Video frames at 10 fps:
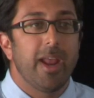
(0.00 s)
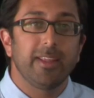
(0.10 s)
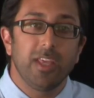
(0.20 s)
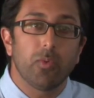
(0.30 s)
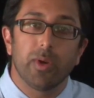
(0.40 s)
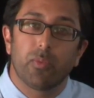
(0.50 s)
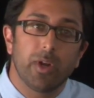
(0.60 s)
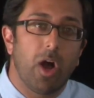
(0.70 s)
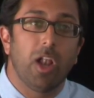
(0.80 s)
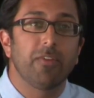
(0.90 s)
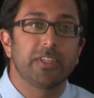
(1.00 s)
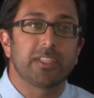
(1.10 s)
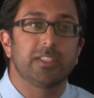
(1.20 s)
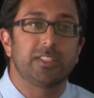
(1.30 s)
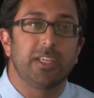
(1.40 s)
And I think what, what all of
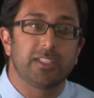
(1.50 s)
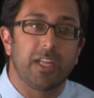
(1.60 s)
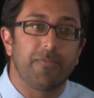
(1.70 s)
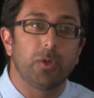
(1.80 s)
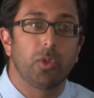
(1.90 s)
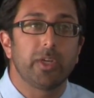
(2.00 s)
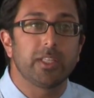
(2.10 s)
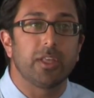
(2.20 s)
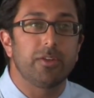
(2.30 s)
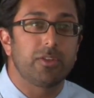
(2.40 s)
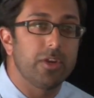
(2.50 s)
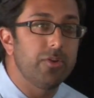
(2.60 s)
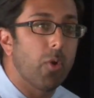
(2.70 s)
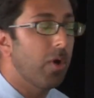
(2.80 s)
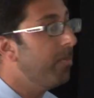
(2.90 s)
us can see is that if you look at the, the
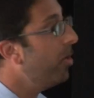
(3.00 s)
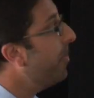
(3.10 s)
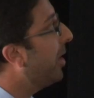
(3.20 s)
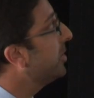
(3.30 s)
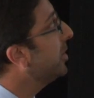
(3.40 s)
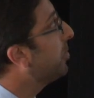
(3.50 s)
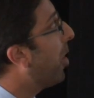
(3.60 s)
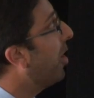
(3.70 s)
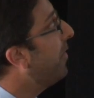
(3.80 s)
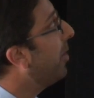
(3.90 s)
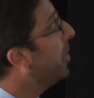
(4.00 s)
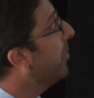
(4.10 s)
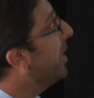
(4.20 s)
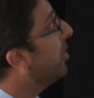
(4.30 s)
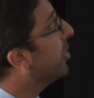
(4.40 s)
normal mouse's
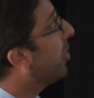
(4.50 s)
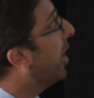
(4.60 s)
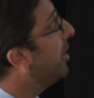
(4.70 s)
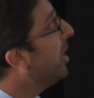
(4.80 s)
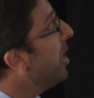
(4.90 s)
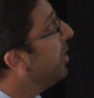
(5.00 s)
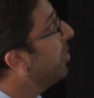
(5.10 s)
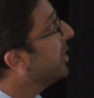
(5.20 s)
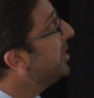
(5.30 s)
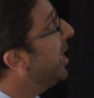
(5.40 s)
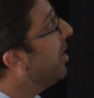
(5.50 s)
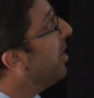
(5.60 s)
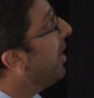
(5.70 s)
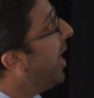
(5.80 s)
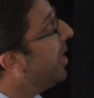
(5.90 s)
parvalbumin interneuron, you can
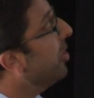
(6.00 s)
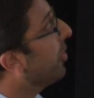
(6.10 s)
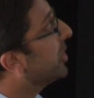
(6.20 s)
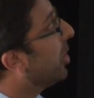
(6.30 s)
see, hey, you know,